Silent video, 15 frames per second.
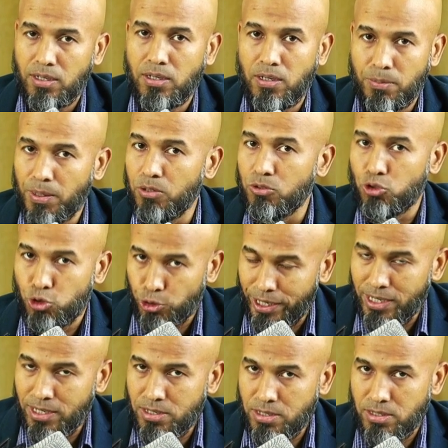about
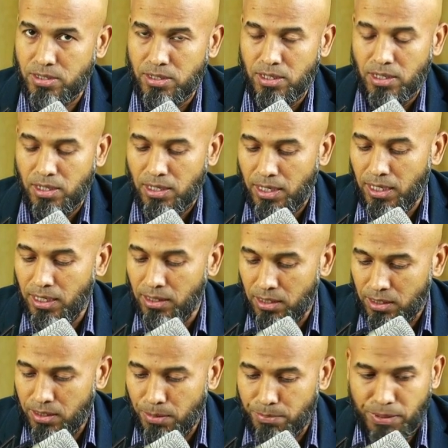trends in the
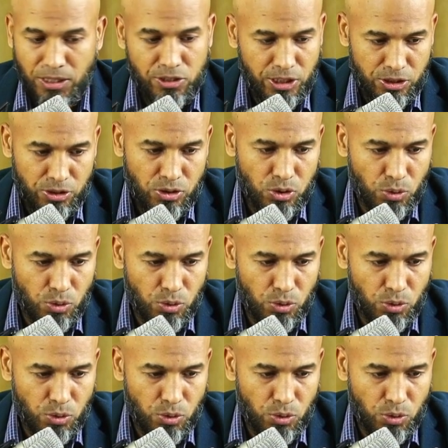coming session,